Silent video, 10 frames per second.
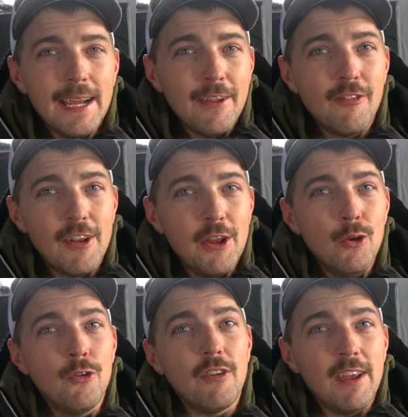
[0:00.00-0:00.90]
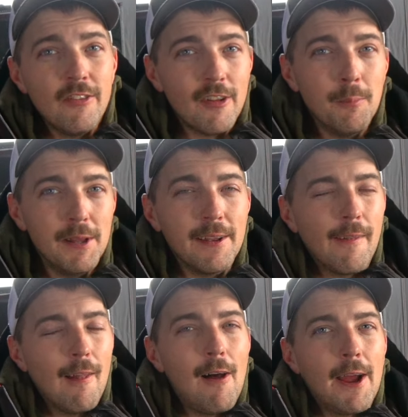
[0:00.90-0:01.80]
Easy to use, easy to bleed
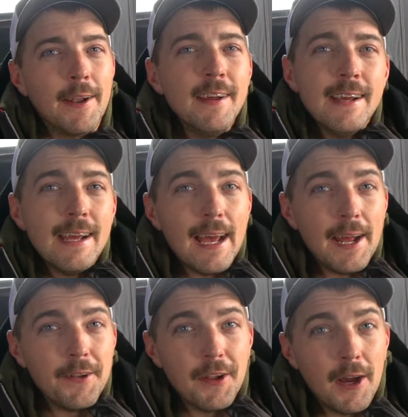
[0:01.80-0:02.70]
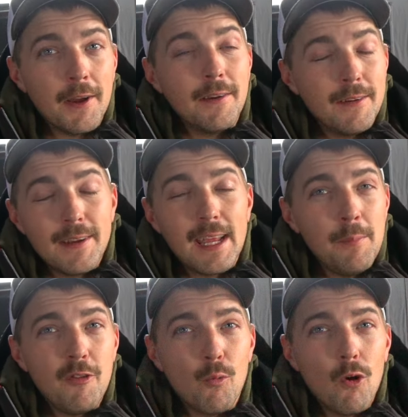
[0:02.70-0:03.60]
the line, and uh,
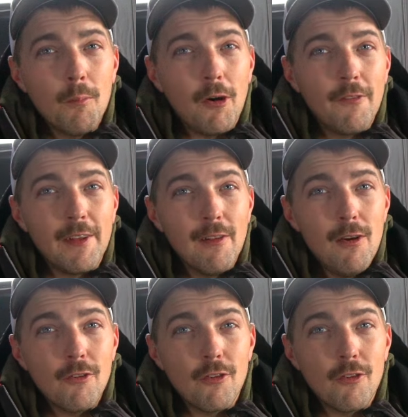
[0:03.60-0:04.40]
keeps you warm all day long.